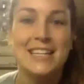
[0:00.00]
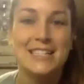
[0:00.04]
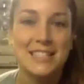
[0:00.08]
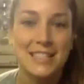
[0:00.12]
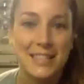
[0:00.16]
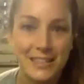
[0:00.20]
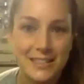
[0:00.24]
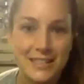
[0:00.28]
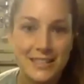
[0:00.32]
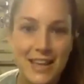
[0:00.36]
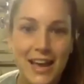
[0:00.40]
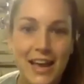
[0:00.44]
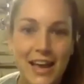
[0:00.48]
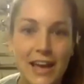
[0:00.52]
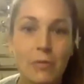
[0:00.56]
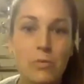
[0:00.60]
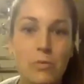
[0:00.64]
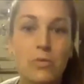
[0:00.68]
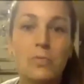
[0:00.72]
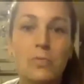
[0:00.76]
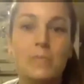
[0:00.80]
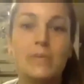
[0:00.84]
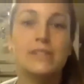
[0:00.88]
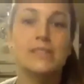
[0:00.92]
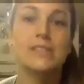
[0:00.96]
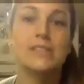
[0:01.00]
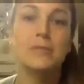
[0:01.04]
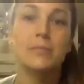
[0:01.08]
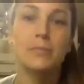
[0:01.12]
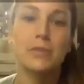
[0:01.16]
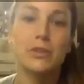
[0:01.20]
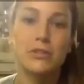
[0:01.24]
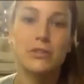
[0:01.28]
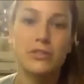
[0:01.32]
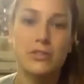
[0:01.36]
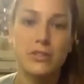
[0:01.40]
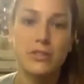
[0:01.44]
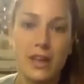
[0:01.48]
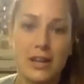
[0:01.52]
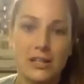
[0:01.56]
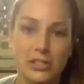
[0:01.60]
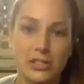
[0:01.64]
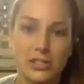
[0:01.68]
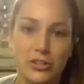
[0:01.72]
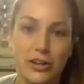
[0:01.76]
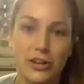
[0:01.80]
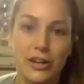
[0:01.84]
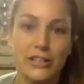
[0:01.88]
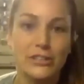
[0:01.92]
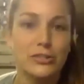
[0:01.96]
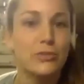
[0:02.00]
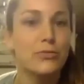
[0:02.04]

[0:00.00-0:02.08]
Today will be similar to yesterday.